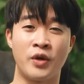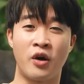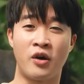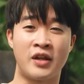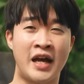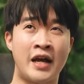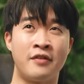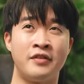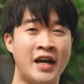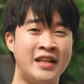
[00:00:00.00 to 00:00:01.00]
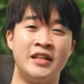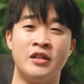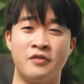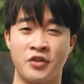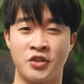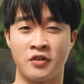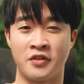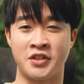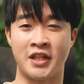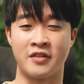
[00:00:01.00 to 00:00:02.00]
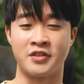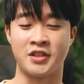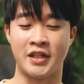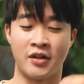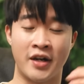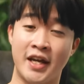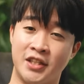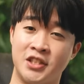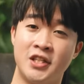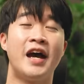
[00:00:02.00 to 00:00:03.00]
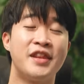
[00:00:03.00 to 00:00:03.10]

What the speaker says: we all have an ideal version of ourselves in our heads.